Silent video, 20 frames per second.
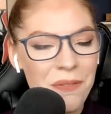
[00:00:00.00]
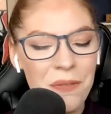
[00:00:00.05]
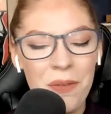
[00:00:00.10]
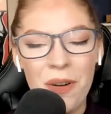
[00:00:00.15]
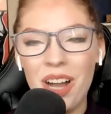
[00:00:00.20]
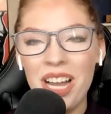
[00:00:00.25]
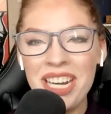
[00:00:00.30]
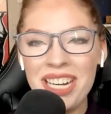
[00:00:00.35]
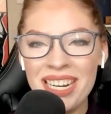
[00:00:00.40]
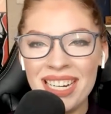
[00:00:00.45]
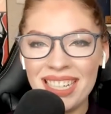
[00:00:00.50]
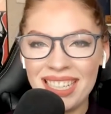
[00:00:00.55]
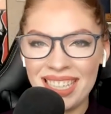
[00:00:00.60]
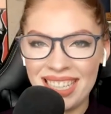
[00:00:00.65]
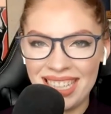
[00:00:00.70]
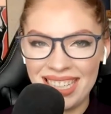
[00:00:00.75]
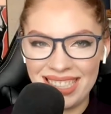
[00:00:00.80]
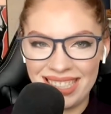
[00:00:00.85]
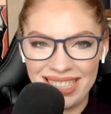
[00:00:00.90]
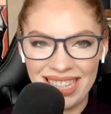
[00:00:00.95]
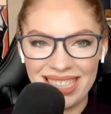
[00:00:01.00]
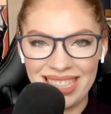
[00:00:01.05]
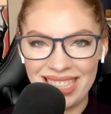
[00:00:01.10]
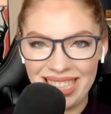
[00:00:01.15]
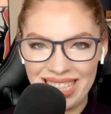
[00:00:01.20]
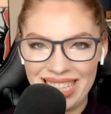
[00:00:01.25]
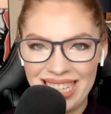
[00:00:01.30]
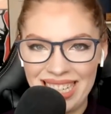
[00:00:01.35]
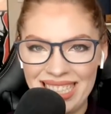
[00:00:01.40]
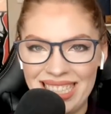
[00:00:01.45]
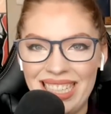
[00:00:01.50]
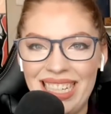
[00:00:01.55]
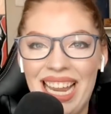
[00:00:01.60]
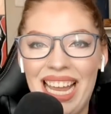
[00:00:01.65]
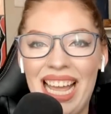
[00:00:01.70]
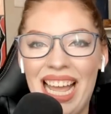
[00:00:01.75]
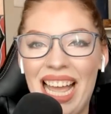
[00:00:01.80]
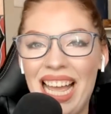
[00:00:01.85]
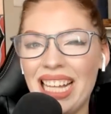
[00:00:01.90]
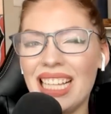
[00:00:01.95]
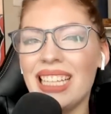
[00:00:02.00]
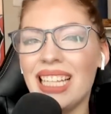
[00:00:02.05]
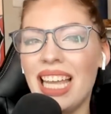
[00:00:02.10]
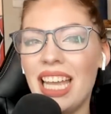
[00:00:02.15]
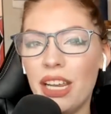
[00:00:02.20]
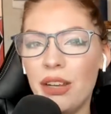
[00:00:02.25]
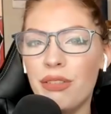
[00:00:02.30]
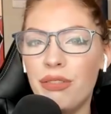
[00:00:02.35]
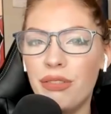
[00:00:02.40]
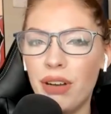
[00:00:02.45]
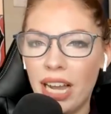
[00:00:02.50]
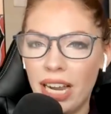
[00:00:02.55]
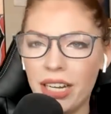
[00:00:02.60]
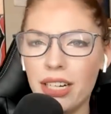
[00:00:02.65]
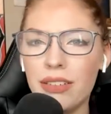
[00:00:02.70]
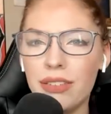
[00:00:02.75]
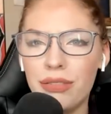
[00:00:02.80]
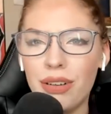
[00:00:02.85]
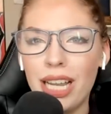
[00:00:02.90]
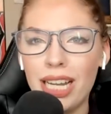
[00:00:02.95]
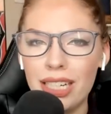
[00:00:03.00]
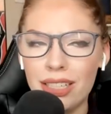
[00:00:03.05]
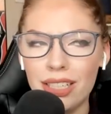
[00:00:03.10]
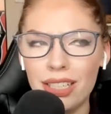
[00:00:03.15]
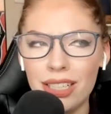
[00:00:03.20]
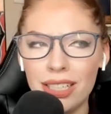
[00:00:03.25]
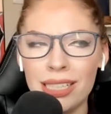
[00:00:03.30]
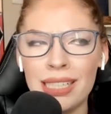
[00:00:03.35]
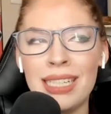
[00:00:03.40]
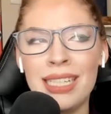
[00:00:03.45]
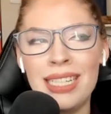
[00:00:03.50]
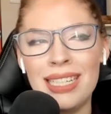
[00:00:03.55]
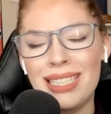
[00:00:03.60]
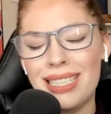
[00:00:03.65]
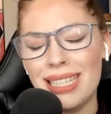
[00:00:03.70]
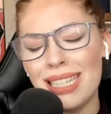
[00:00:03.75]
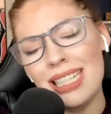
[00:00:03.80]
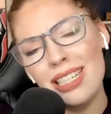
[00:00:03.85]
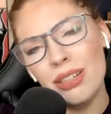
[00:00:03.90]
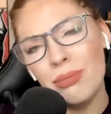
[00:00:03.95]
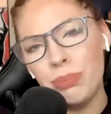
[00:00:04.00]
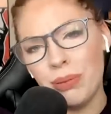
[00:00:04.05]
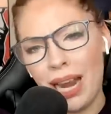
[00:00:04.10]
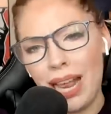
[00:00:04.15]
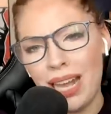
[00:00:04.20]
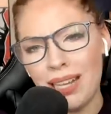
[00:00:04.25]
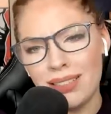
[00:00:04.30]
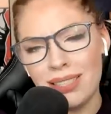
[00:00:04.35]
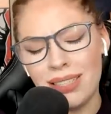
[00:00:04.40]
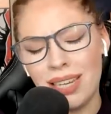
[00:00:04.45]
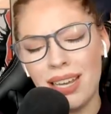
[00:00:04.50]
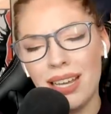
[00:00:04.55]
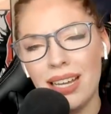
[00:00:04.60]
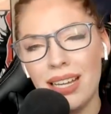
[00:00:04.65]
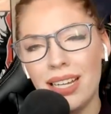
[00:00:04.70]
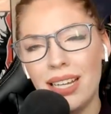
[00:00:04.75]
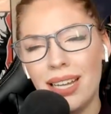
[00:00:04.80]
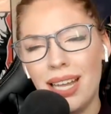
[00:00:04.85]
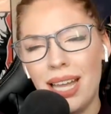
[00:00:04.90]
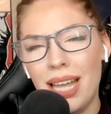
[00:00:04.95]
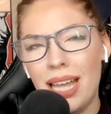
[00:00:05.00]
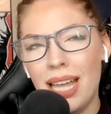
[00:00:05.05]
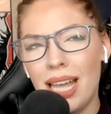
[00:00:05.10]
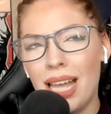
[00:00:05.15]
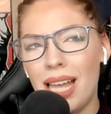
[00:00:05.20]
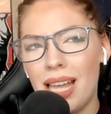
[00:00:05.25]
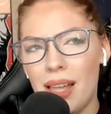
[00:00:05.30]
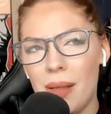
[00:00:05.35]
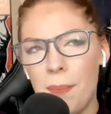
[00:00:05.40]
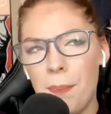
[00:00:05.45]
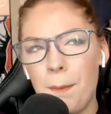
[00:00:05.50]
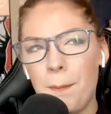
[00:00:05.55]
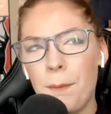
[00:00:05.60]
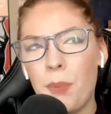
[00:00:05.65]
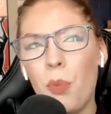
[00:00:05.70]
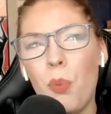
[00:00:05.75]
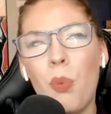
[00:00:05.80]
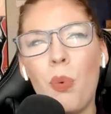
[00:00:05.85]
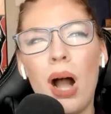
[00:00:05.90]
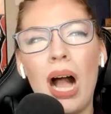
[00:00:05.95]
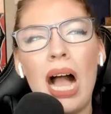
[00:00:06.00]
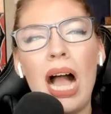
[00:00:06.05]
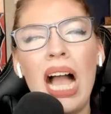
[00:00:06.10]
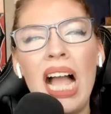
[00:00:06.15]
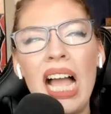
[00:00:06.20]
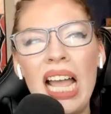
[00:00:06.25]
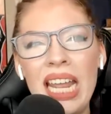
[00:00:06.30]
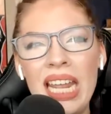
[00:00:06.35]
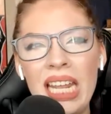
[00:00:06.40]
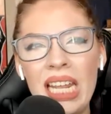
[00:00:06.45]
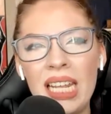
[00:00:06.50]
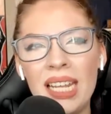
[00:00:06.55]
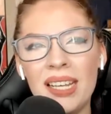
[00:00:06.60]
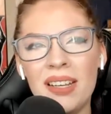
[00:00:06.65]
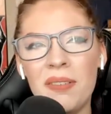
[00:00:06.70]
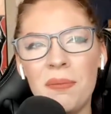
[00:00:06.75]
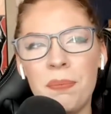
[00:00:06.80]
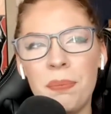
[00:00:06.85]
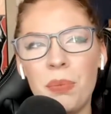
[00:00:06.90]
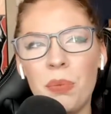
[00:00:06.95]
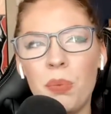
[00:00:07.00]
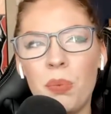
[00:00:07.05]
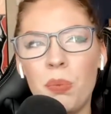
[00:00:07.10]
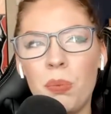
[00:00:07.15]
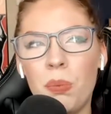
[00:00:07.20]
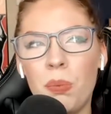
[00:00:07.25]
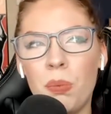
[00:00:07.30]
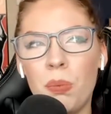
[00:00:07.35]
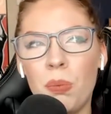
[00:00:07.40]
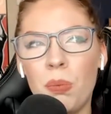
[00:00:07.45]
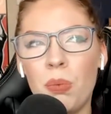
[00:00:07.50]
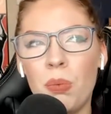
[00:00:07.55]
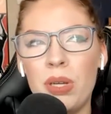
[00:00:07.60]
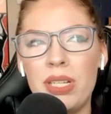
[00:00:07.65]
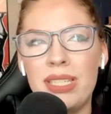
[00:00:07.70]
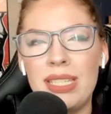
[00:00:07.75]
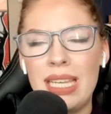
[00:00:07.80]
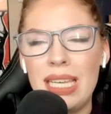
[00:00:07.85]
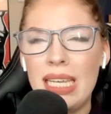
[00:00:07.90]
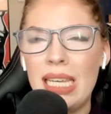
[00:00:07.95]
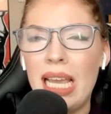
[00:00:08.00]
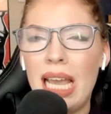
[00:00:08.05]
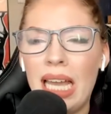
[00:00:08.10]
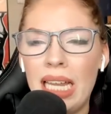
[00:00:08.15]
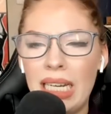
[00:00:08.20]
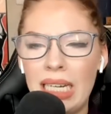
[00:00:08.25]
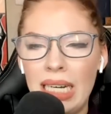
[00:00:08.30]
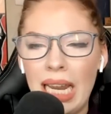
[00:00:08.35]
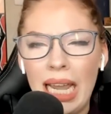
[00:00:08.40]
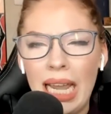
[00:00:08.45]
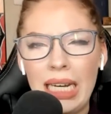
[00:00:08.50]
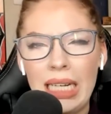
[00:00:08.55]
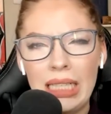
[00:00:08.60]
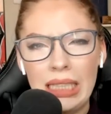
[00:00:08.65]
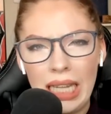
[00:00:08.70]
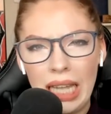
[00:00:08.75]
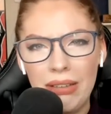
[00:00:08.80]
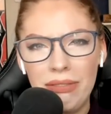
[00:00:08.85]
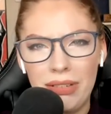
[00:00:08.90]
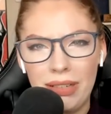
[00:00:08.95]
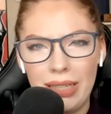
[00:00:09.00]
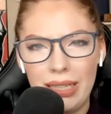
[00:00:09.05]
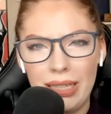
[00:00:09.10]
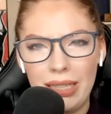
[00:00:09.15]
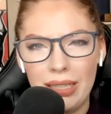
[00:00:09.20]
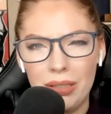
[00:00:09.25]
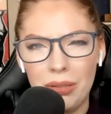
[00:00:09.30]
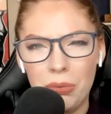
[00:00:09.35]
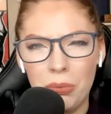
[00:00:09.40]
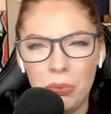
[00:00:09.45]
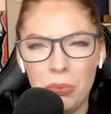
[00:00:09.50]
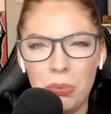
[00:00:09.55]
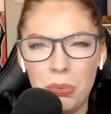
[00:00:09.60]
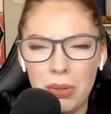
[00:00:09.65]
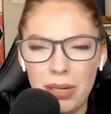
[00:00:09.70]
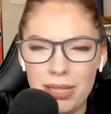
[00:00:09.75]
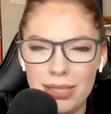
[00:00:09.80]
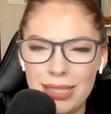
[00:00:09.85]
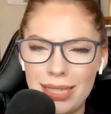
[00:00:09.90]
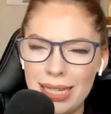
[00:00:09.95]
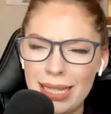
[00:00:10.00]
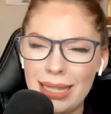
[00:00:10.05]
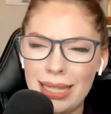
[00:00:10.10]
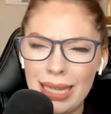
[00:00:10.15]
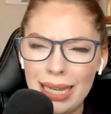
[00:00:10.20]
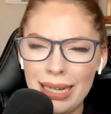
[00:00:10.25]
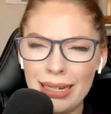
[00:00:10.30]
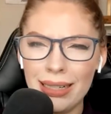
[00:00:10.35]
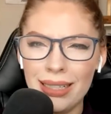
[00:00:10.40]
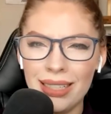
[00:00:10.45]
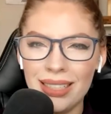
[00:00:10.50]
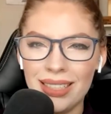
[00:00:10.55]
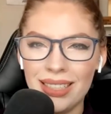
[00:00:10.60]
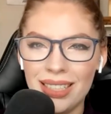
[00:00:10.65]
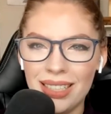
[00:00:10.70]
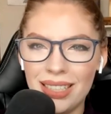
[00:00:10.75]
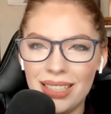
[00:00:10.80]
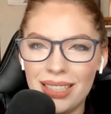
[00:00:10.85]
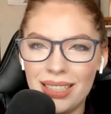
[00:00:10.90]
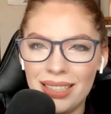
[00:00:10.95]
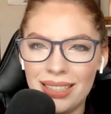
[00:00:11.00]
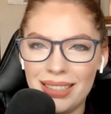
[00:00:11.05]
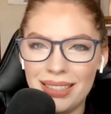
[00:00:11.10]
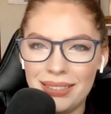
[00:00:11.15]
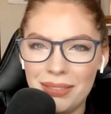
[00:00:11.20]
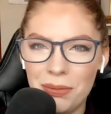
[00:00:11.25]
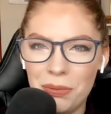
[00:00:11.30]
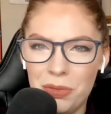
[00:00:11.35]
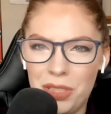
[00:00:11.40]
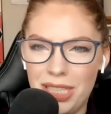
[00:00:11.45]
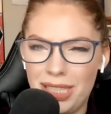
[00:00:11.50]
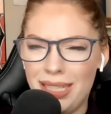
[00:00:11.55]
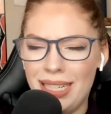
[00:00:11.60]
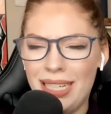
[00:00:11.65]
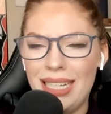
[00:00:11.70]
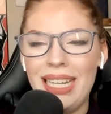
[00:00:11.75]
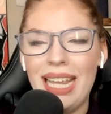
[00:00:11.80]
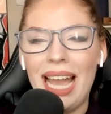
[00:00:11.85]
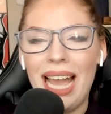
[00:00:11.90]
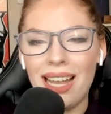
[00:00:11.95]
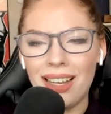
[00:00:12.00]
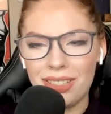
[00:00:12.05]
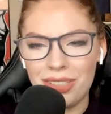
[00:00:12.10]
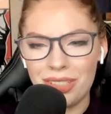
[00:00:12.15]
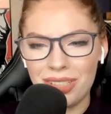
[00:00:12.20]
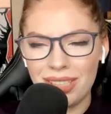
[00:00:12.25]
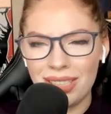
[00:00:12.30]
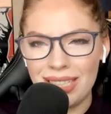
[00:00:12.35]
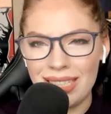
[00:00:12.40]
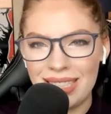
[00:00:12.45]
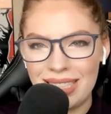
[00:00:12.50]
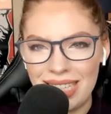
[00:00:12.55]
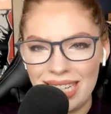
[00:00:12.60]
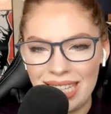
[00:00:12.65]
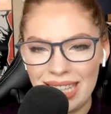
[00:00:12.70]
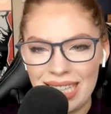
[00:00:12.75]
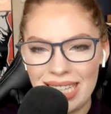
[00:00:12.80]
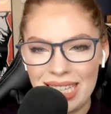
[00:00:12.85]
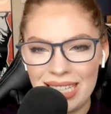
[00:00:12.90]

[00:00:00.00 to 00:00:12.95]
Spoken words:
one, he says that he's an LA firefighter. He's in Nebraska. Why was he at 9/11? Was he there? Did he actually see